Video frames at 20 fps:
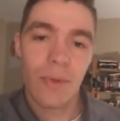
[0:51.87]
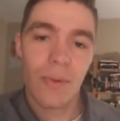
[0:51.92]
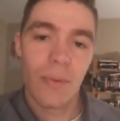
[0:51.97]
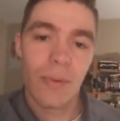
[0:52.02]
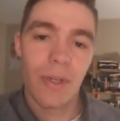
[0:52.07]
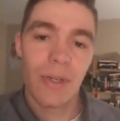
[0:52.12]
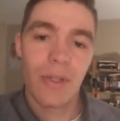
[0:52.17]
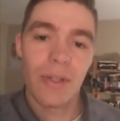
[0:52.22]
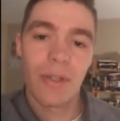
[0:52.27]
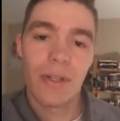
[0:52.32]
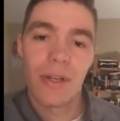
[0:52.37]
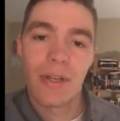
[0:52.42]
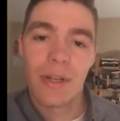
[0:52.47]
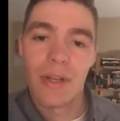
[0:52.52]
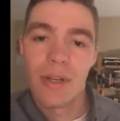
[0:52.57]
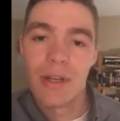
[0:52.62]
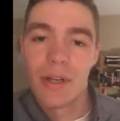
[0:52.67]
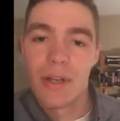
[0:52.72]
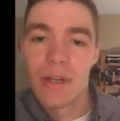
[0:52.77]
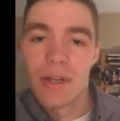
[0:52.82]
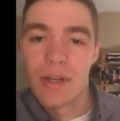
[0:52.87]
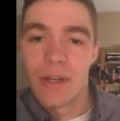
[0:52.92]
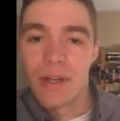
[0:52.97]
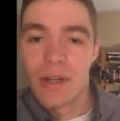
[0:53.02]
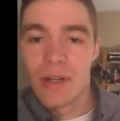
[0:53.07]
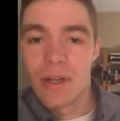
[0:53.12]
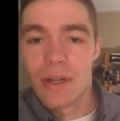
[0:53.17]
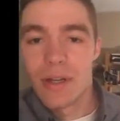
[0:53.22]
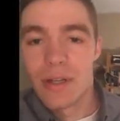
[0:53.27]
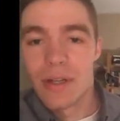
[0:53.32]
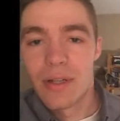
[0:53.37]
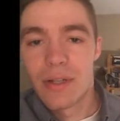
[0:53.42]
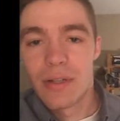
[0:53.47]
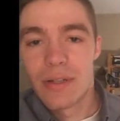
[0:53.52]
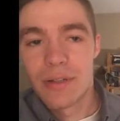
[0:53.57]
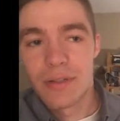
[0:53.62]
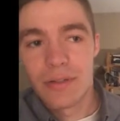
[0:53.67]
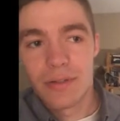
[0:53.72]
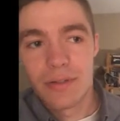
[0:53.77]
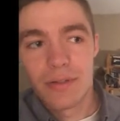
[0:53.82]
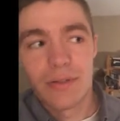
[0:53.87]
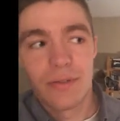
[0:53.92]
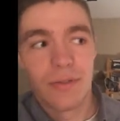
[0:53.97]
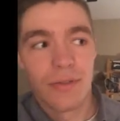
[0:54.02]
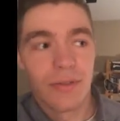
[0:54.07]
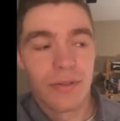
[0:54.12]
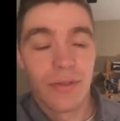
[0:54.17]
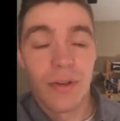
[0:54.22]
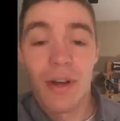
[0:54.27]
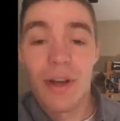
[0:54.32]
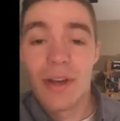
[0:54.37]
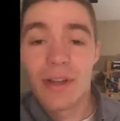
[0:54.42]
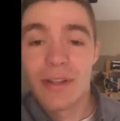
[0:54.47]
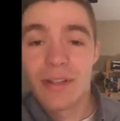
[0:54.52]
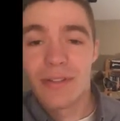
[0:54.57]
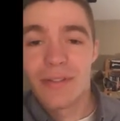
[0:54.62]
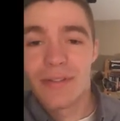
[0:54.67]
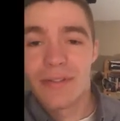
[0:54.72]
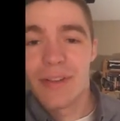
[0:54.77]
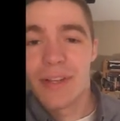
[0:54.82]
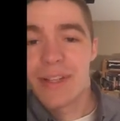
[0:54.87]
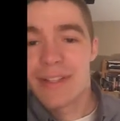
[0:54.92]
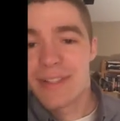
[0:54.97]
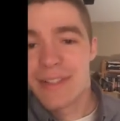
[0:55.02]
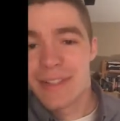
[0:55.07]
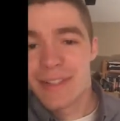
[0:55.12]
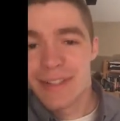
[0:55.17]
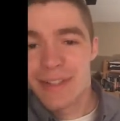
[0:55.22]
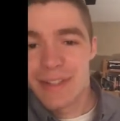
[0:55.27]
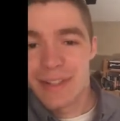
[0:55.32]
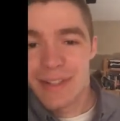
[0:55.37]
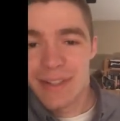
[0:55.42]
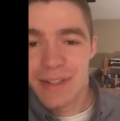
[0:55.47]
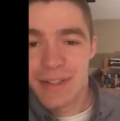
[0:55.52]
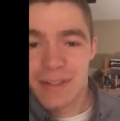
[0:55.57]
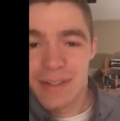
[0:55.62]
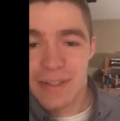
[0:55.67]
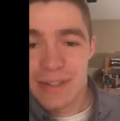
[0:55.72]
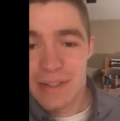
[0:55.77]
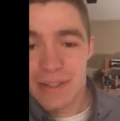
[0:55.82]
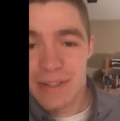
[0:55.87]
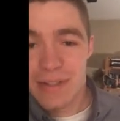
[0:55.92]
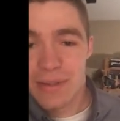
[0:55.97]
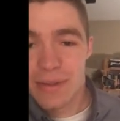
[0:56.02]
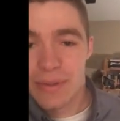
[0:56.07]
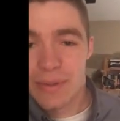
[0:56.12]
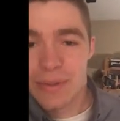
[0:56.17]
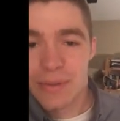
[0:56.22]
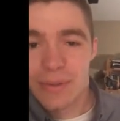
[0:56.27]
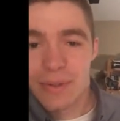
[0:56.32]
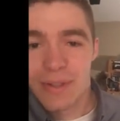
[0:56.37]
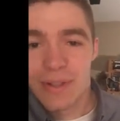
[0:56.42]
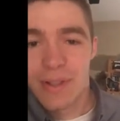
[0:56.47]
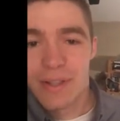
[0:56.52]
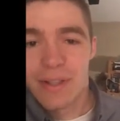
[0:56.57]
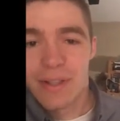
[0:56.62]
Well, to try and fix it, I looked to